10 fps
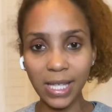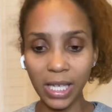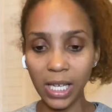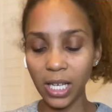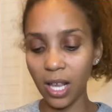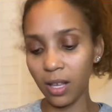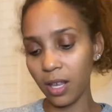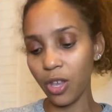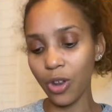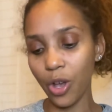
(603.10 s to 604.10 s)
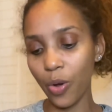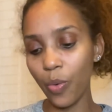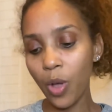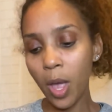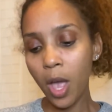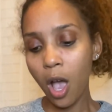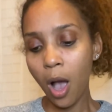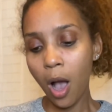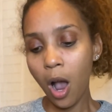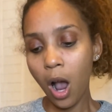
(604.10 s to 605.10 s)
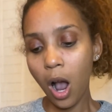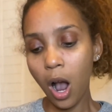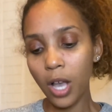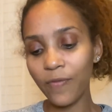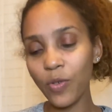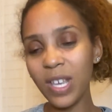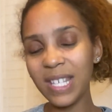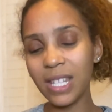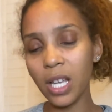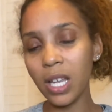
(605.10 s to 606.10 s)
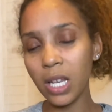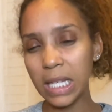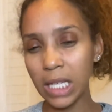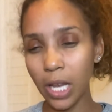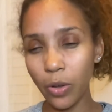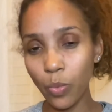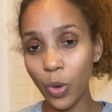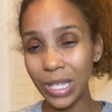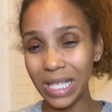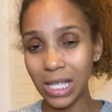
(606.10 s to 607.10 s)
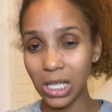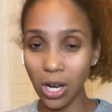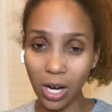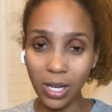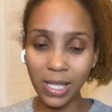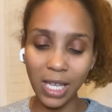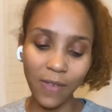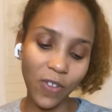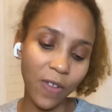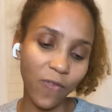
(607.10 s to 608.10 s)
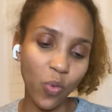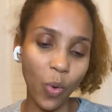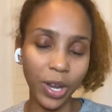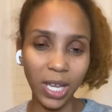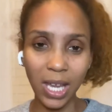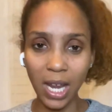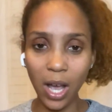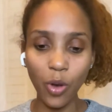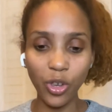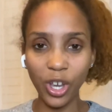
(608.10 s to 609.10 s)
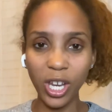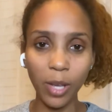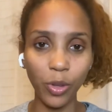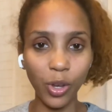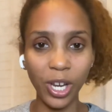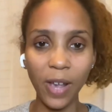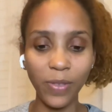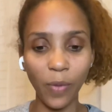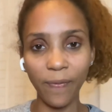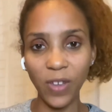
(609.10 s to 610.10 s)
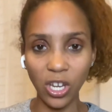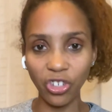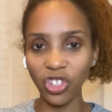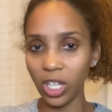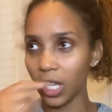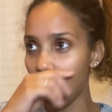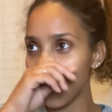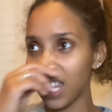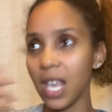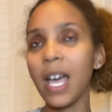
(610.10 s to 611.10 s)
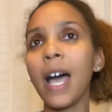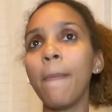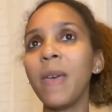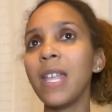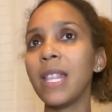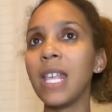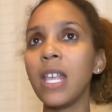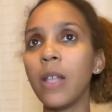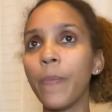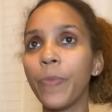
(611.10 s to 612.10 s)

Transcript: it, you know, if you get stuck in a cycle once it starts, even if you want to get out, you're gonna have to finish it. I think I made the